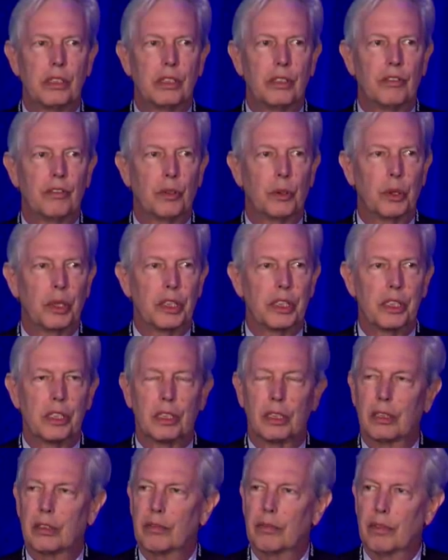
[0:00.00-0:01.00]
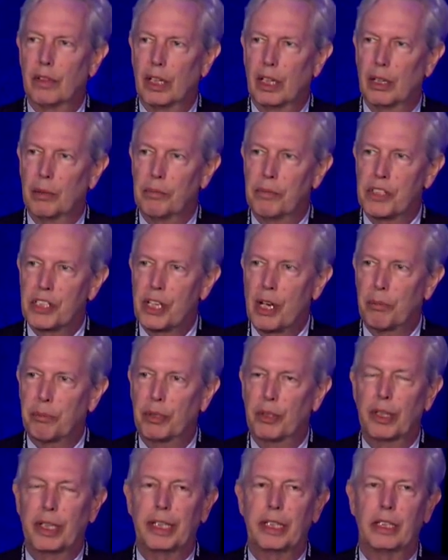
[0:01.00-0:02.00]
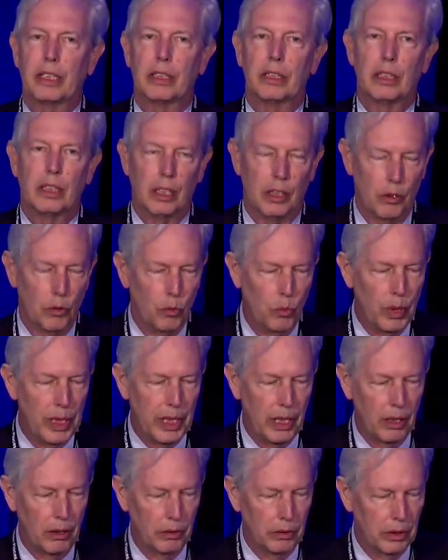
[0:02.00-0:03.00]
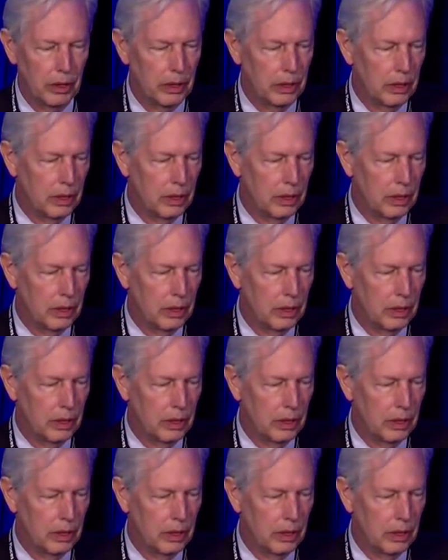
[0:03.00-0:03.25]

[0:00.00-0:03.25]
divorced, um, separated, widowed.